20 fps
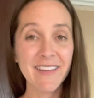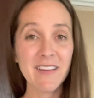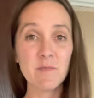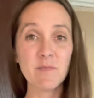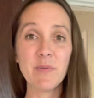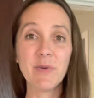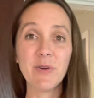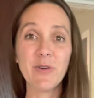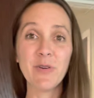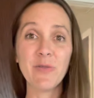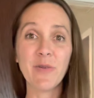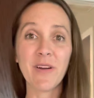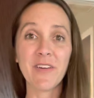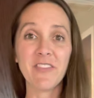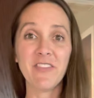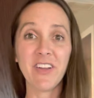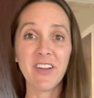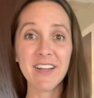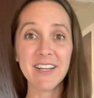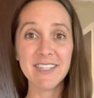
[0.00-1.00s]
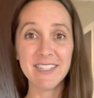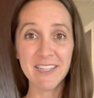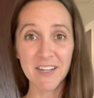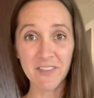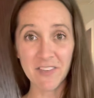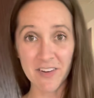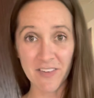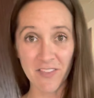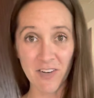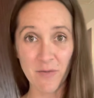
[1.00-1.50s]
people who are very
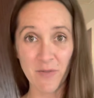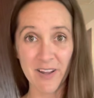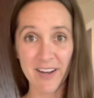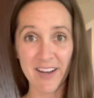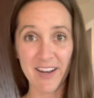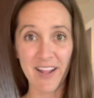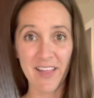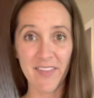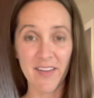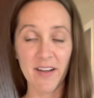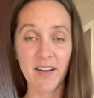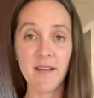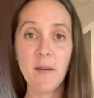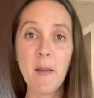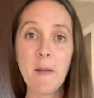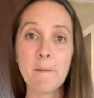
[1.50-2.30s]
different from one another,